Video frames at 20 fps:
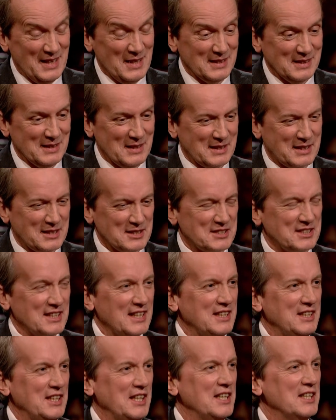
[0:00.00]
Like I
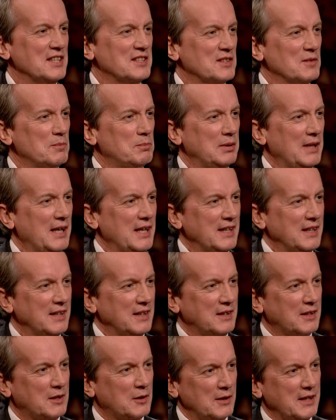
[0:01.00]
said, years of playing
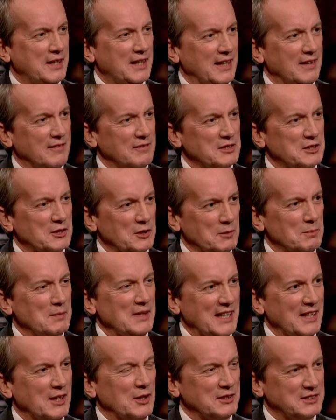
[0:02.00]
cricket have stood
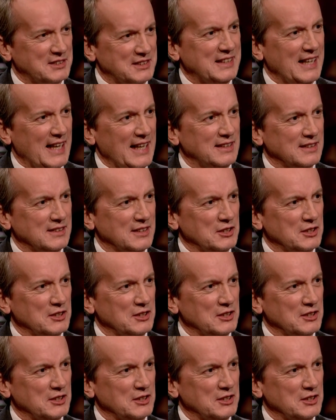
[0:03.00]
me in good stead.